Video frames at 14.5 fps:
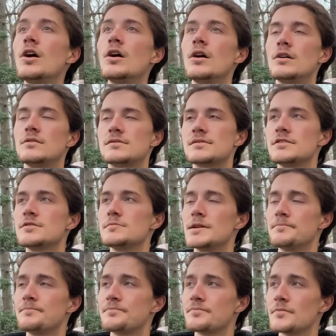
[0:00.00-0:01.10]
excuse me,
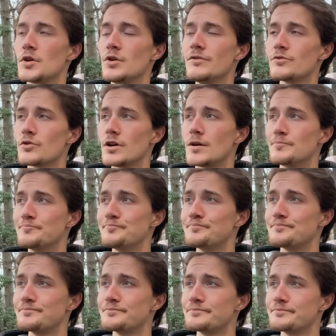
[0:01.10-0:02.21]
overall,
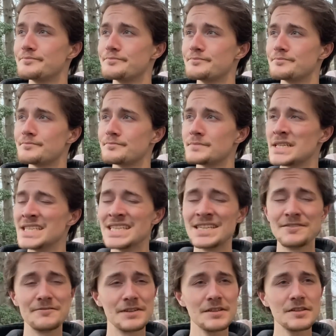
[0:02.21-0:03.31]

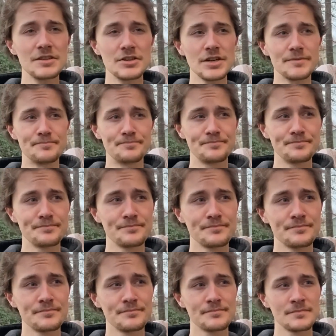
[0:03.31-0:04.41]
feeling good.
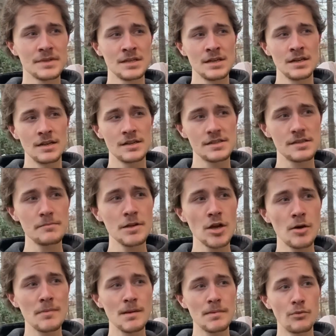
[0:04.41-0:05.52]
Now, some of y'all
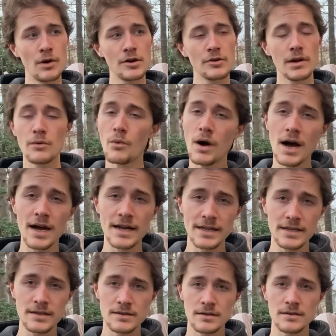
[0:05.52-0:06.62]
may be wondering
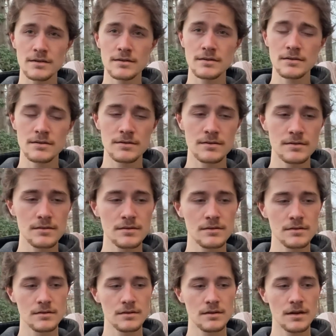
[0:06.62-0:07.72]
why
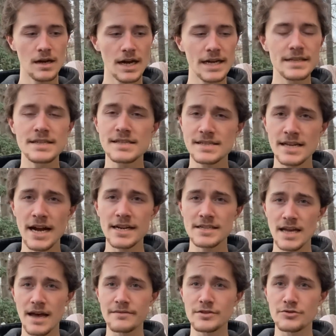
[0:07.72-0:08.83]
I decided to
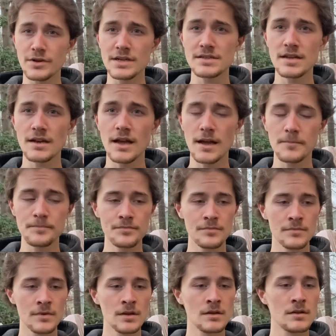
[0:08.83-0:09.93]
have a drink today.
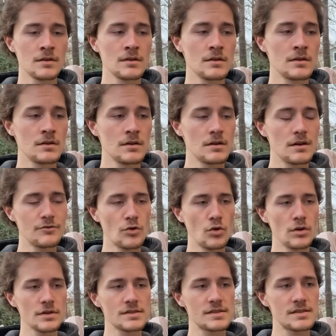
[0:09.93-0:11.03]
Of
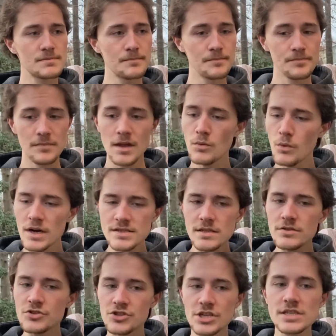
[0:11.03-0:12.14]
course, it
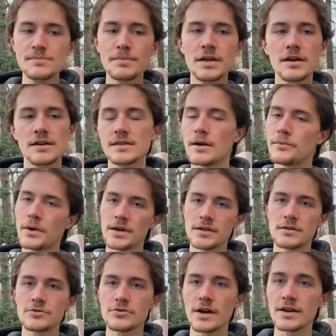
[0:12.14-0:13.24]
wasn't just because I wanted
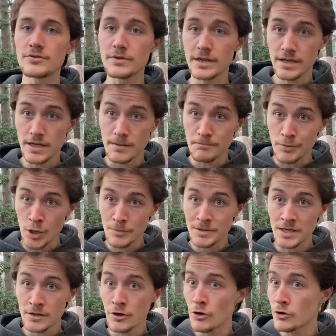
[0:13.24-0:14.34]
to try drinking a bourbon
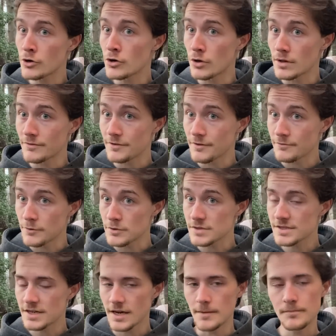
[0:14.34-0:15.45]
and Coca-Cola for the first
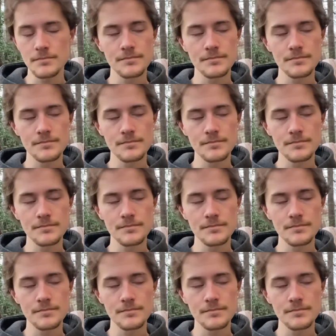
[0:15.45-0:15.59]
time.